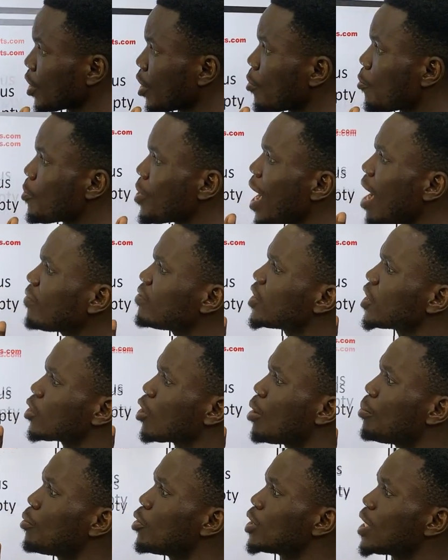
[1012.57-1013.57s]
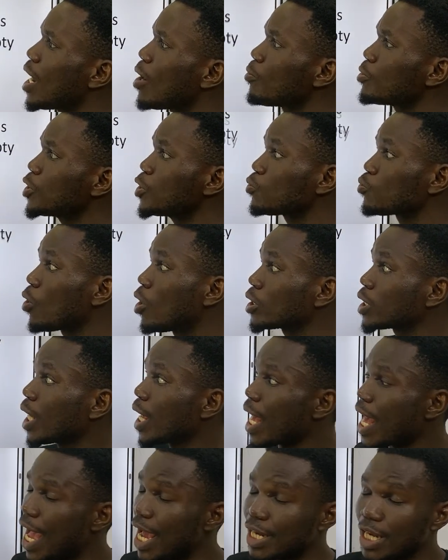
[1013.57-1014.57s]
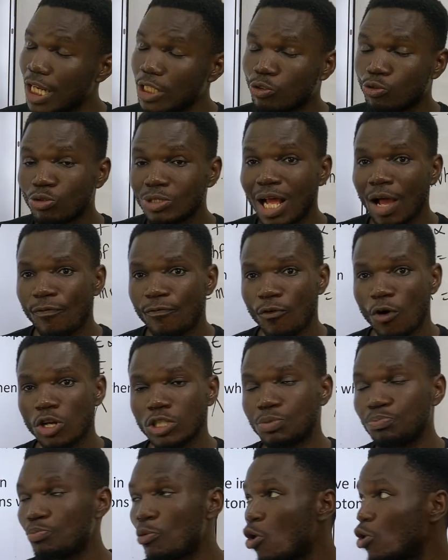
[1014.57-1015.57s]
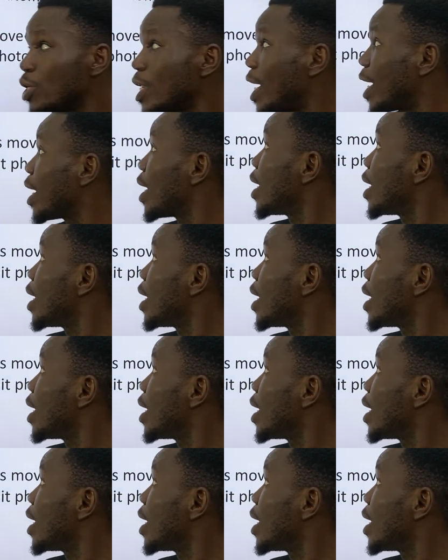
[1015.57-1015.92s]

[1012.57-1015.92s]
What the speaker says: we have the second model, which is what? Rutherford's model.